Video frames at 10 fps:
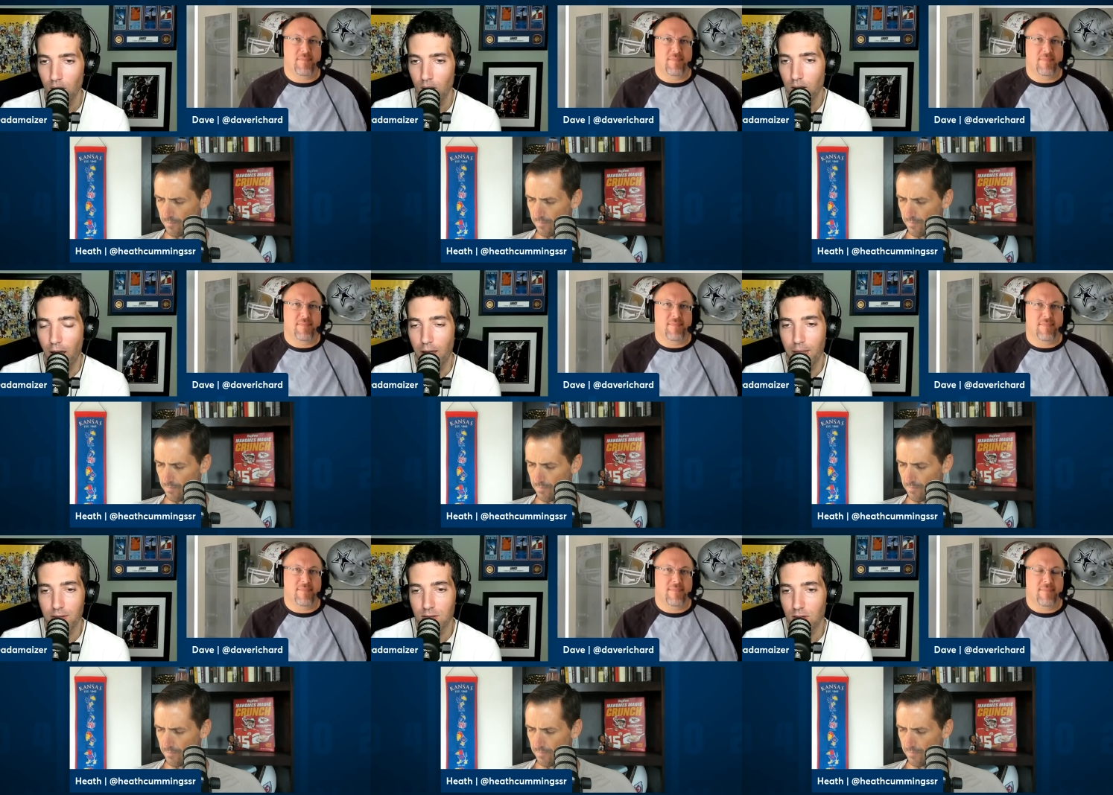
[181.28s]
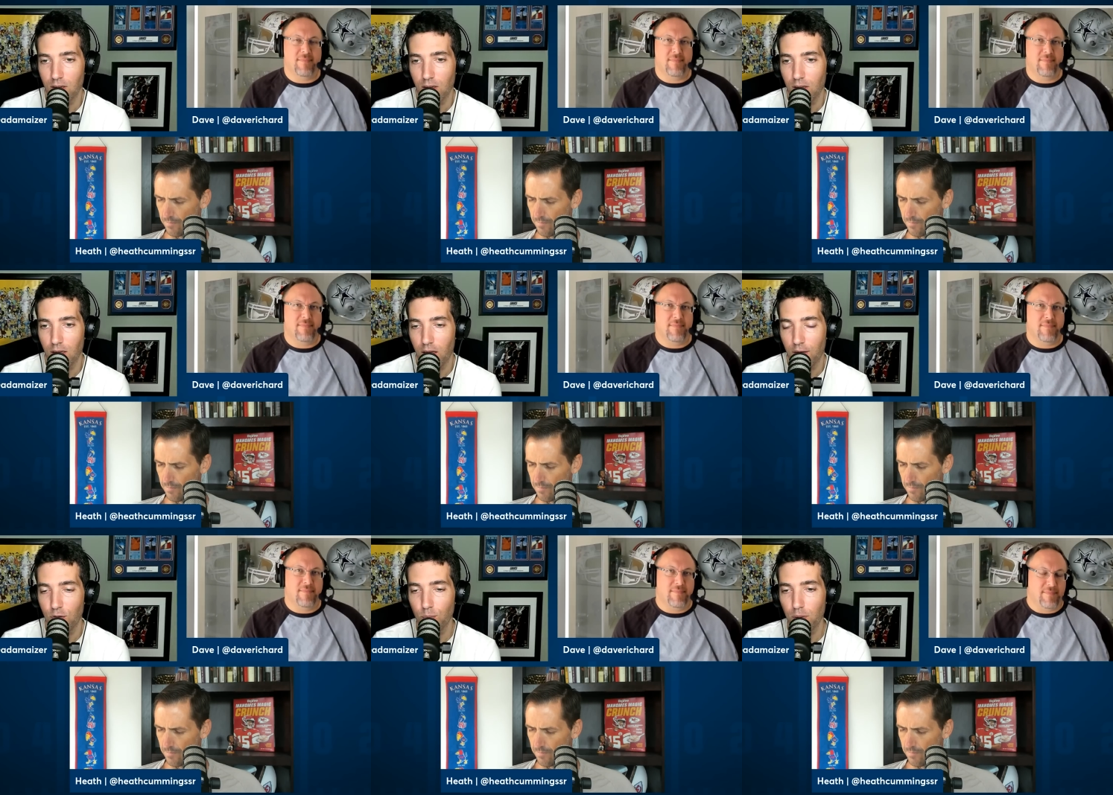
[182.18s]
Speaker 1: Yeah. And that's
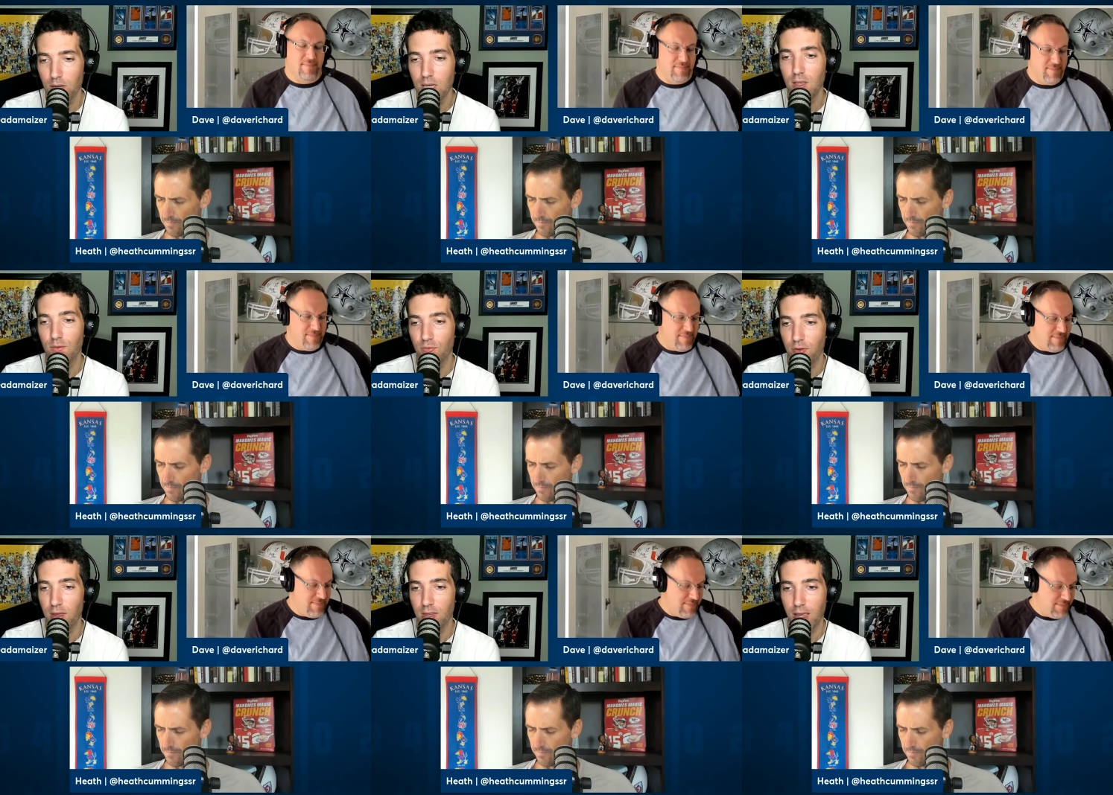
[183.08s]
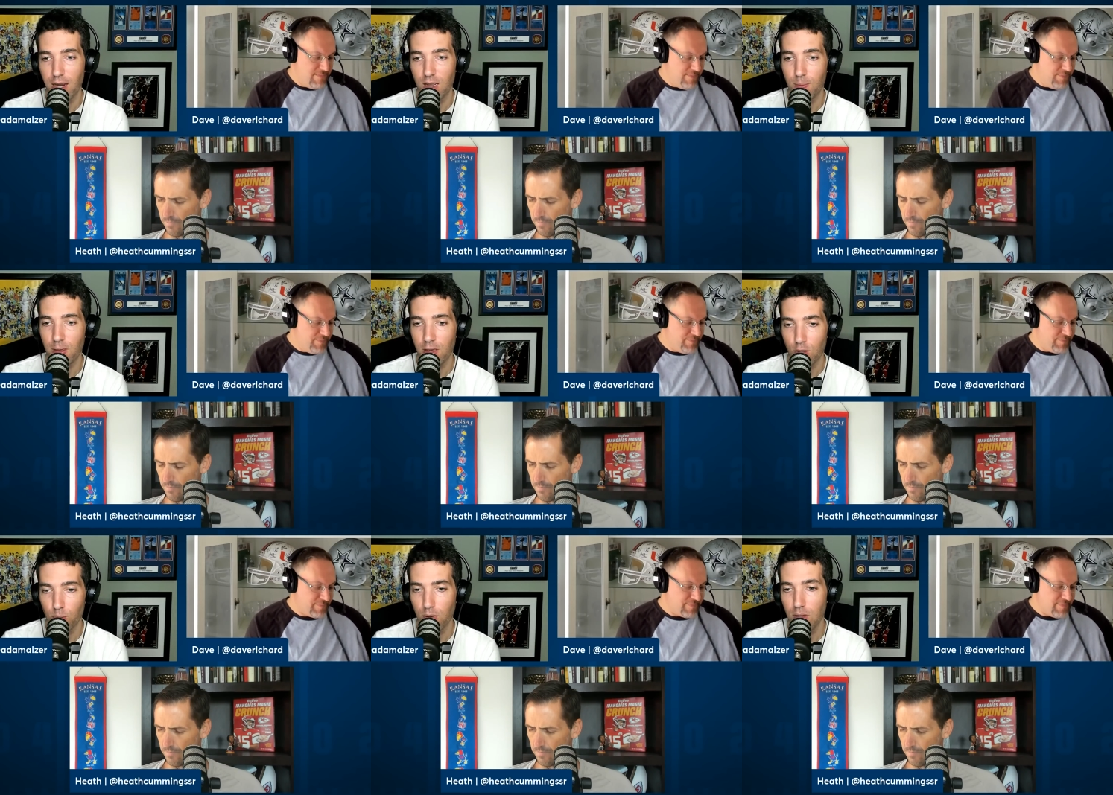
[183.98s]
if you believe in the ADP and
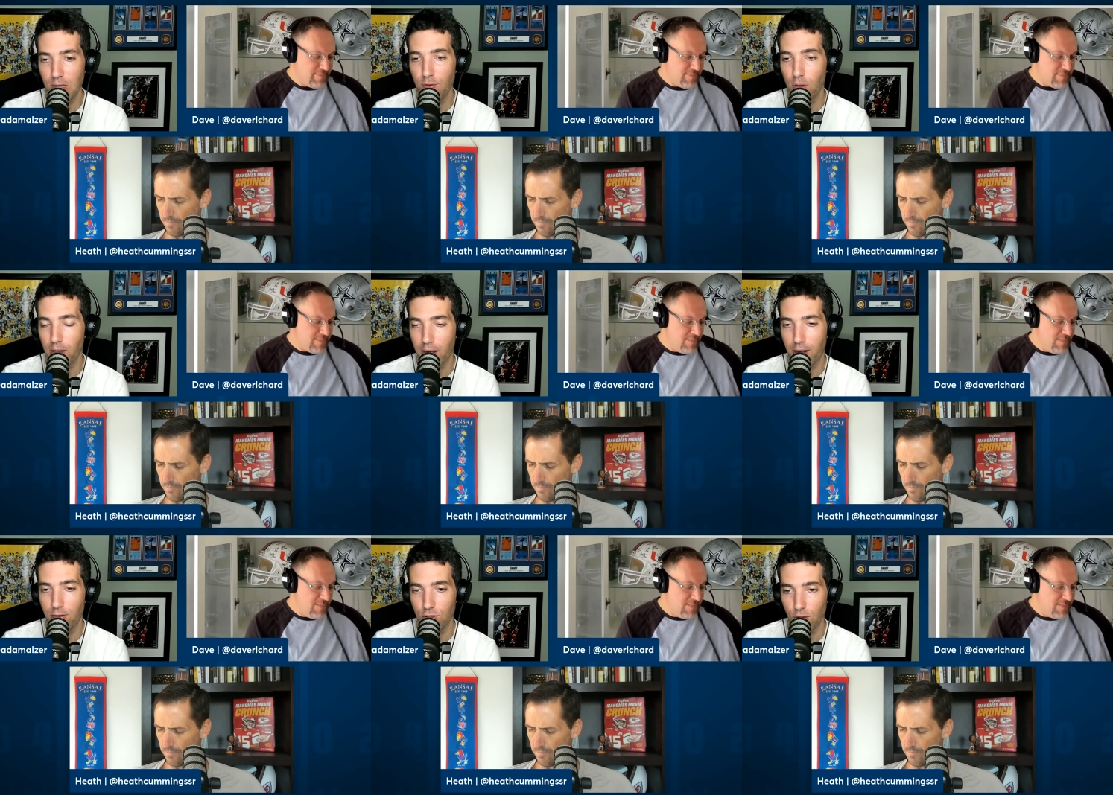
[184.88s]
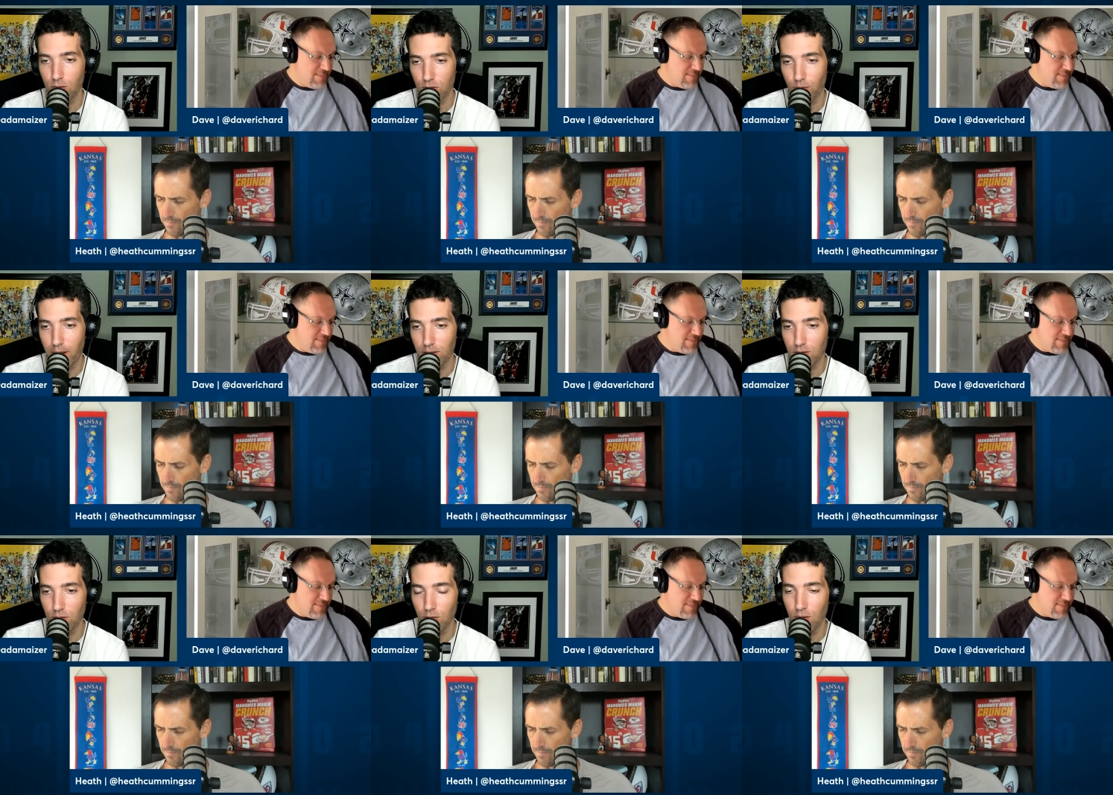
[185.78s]
you believe you can get Aaron Jones in round
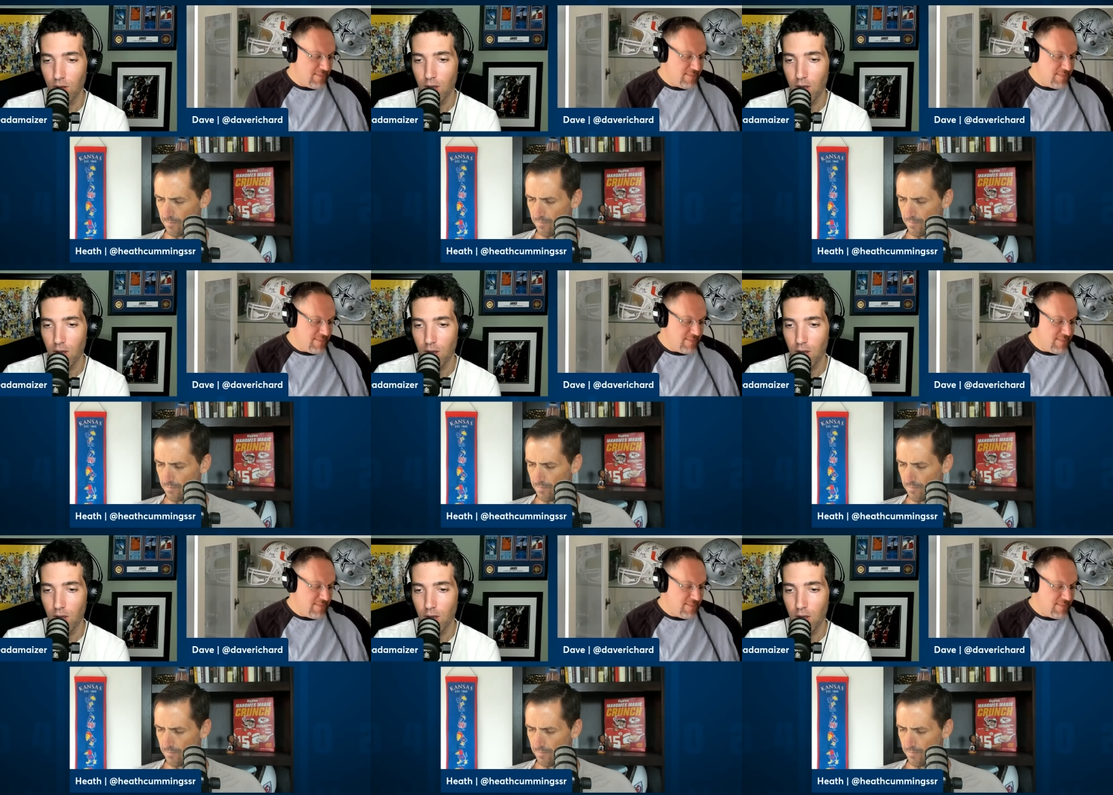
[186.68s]
two,